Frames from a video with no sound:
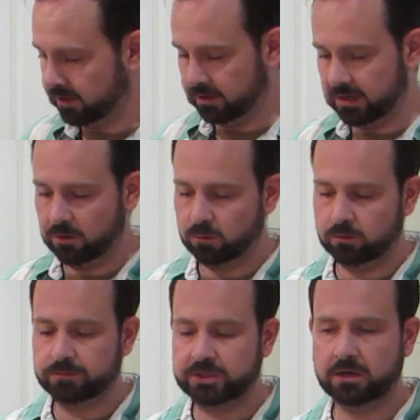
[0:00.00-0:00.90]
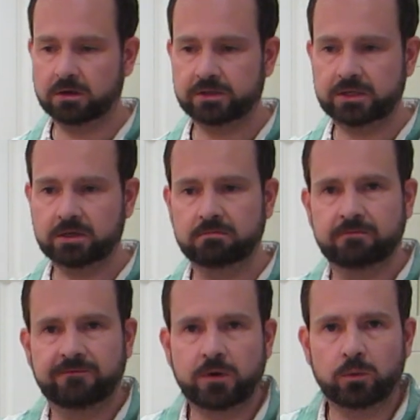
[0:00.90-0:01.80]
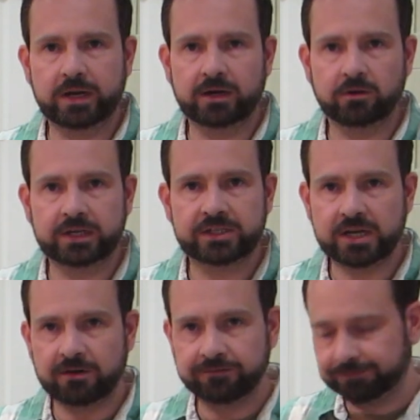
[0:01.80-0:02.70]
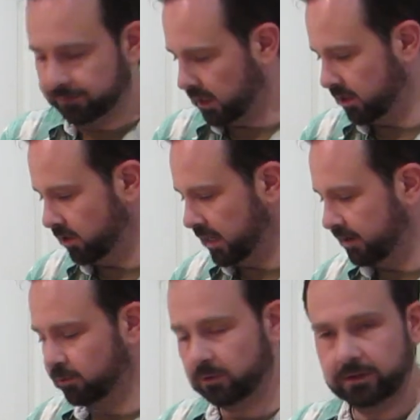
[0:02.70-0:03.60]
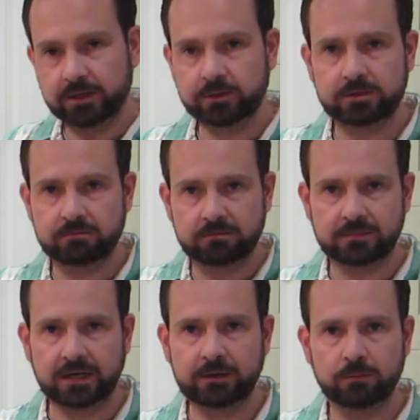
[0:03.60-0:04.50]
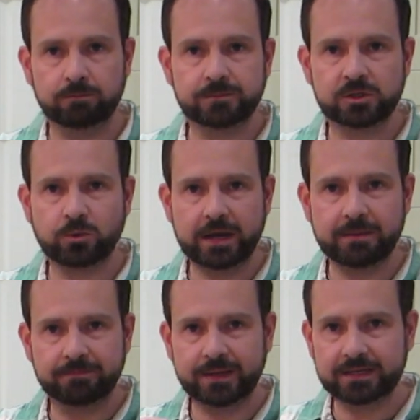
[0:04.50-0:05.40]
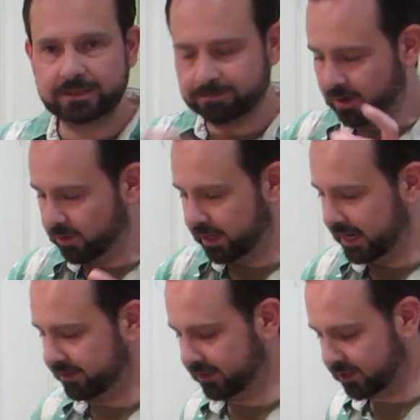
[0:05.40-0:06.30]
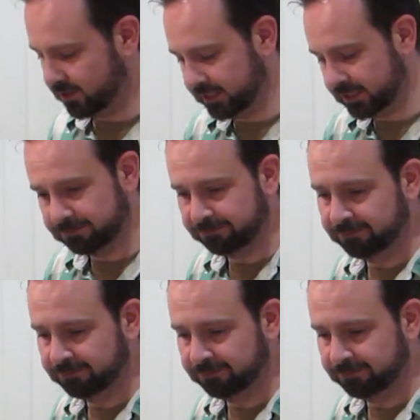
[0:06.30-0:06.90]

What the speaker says: it will start to fold in on itself, and you'll have all of those like little square bits poking out the sides,